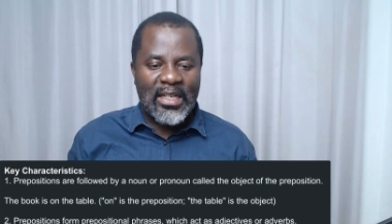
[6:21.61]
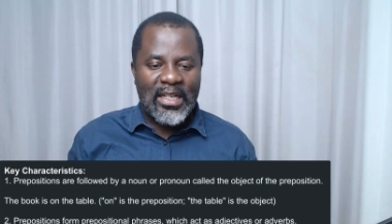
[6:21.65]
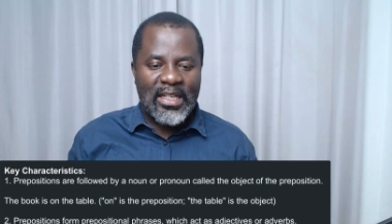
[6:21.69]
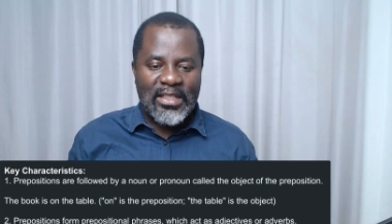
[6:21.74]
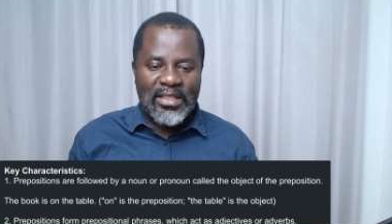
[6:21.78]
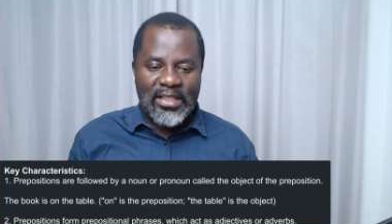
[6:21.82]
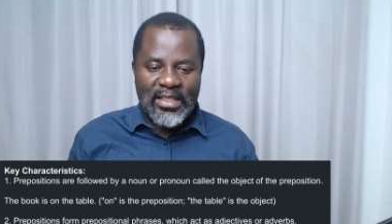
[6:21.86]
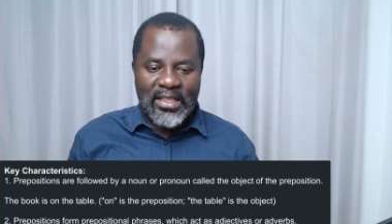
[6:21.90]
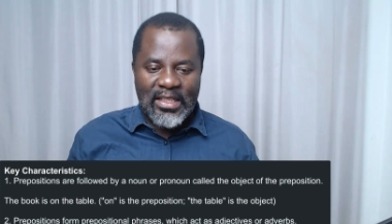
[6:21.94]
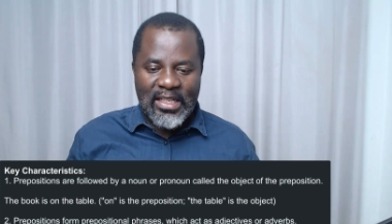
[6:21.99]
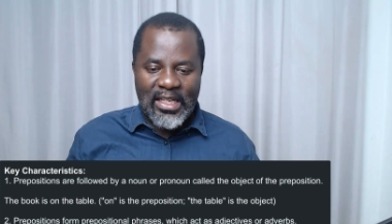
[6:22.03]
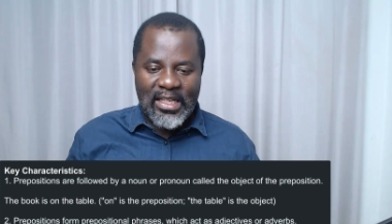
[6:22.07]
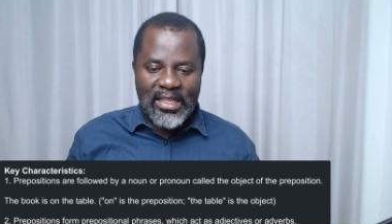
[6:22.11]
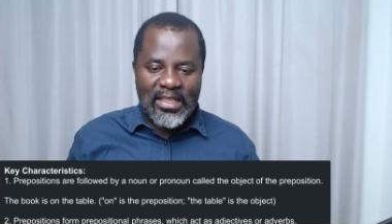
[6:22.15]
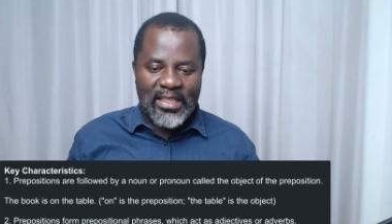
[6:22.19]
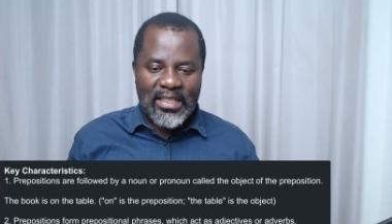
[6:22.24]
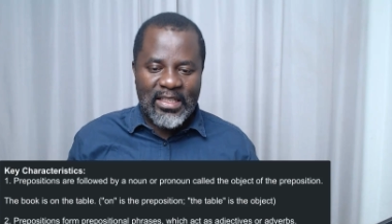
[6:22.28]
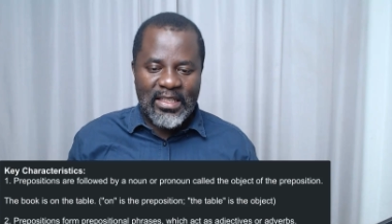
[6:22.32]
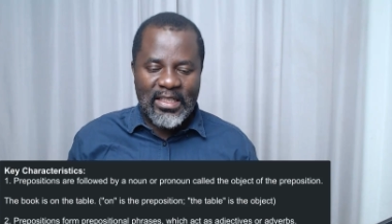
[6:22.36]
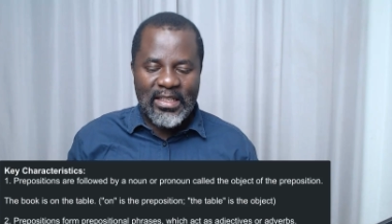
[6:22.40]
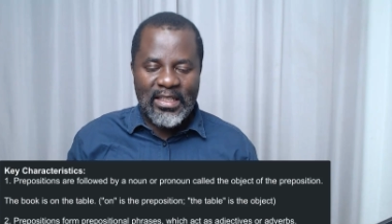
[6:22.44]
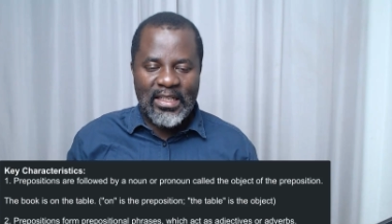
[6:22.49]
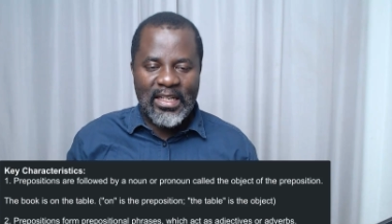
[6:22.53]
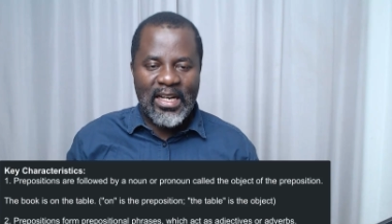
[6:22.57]
Let's get
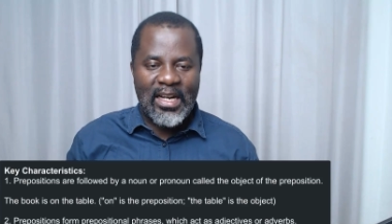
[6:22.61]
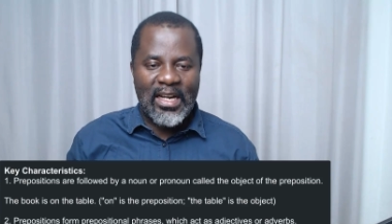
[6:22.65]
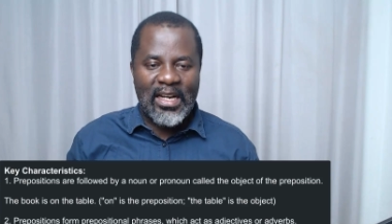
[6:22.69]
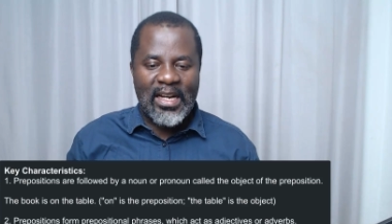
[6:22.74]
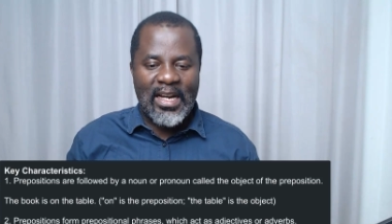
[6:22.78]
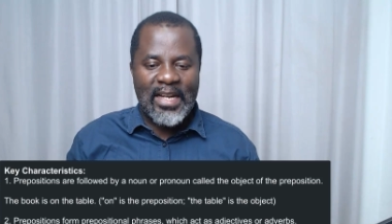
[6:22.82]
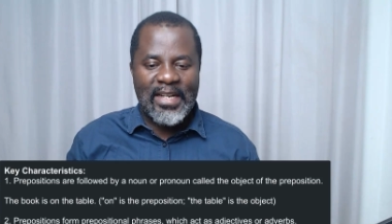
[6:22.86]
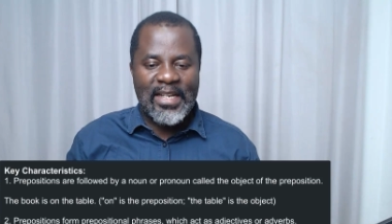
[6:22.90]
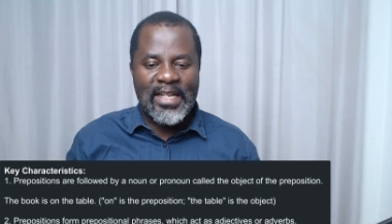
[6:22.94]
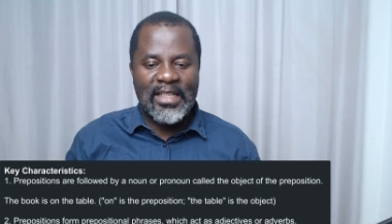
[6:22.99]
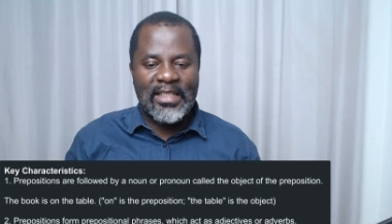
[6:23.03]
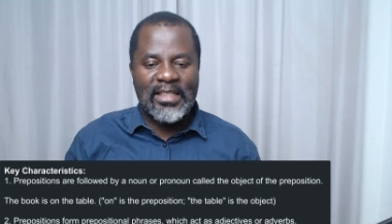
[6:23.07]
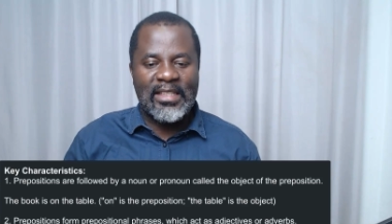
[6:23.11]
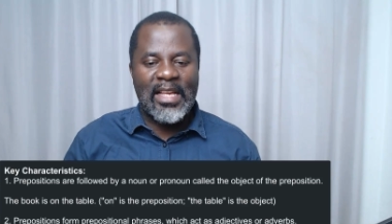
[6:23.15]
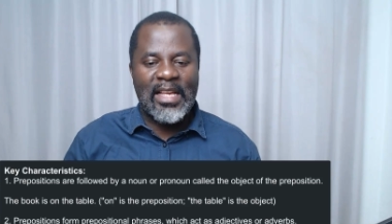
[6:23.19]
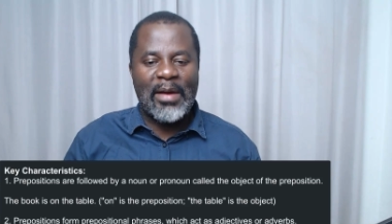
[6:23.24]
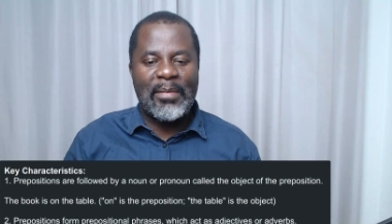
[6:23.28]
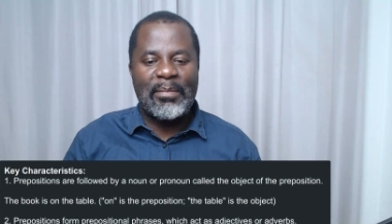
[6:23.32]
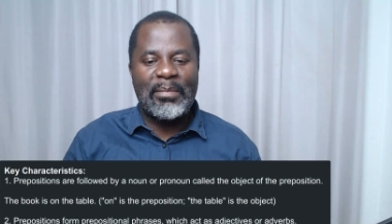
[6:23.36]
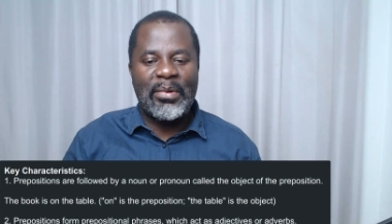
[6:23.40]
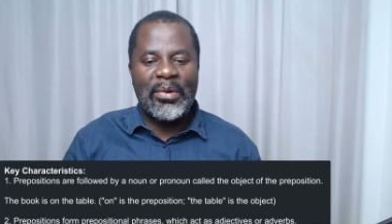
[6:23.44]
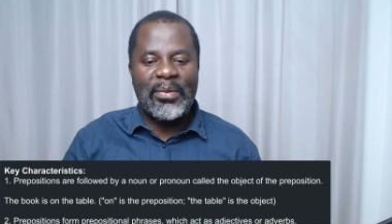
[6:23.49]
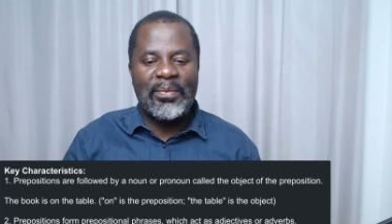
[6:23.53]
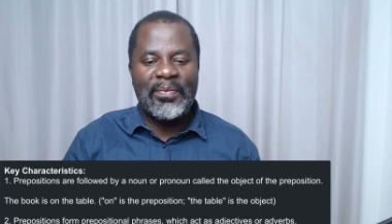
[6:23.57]
an
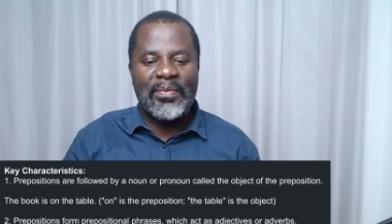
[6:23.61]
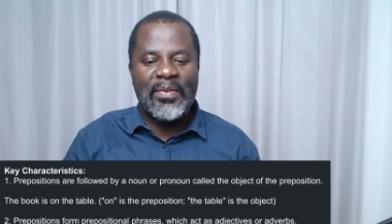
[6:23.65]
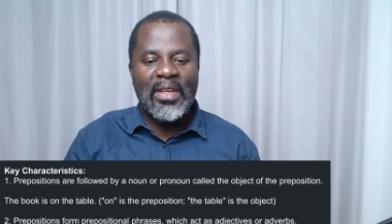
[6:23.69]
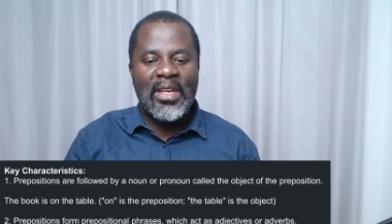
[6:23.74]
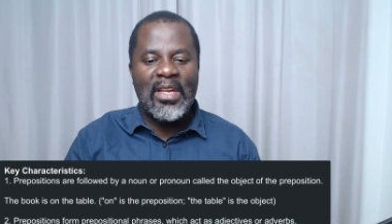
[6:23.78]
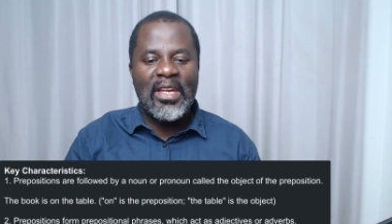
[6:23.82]
example.